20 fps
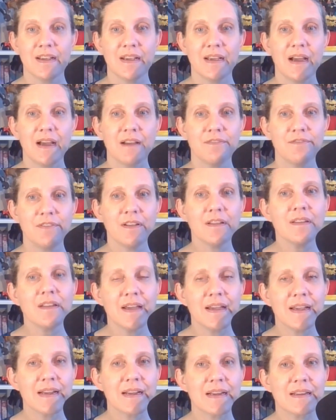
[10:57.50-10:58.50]
I felt
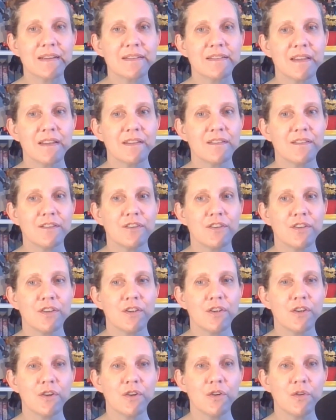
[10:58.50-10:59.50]
like season
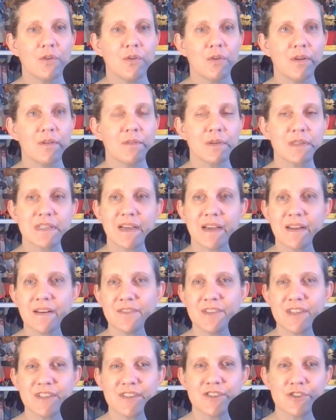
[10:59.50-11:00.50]
2 was kind
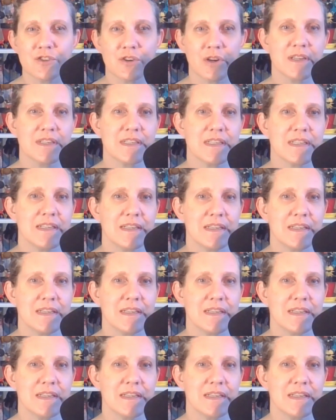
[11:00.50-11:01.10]
of disjointed,